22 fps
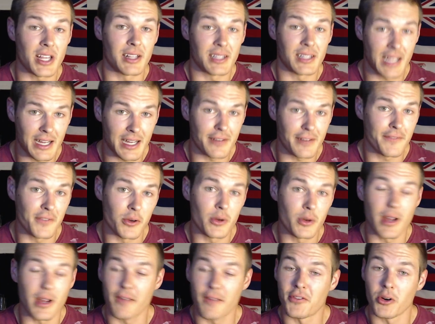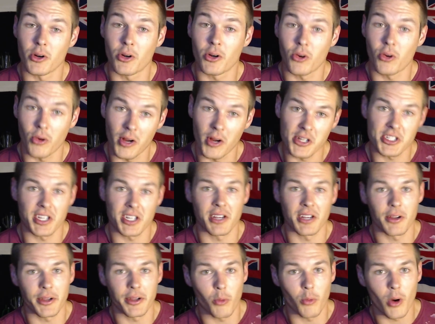a lot of food after
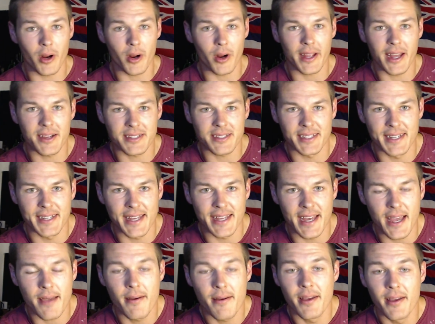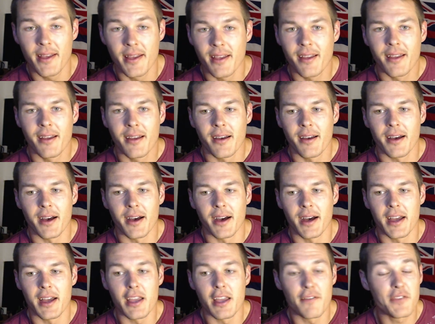crushing a good workout today.
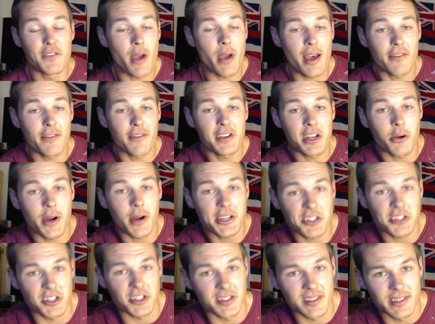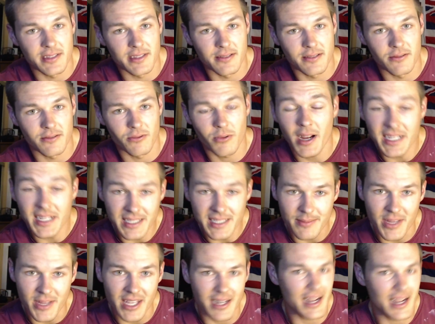If you have any questions, write
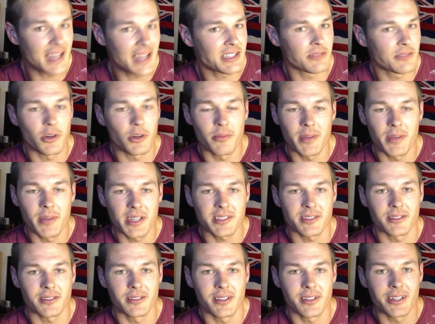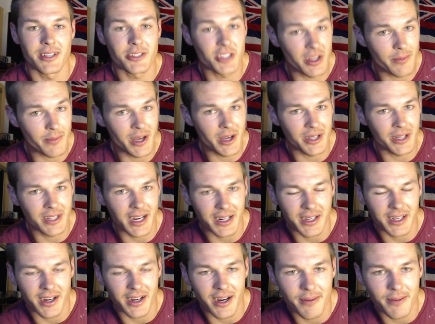to me at
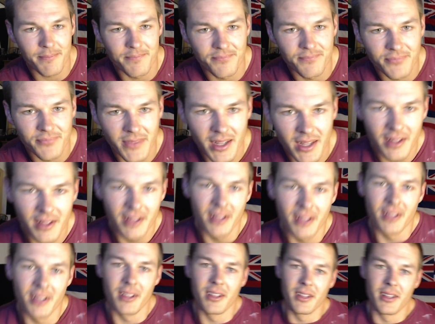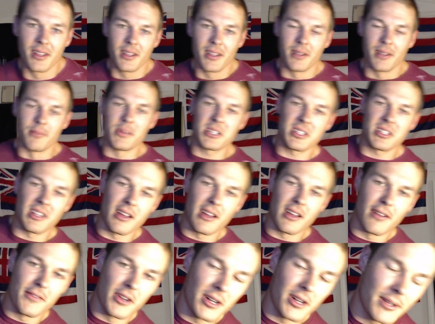askbullmuscle@gmail.com. Much love,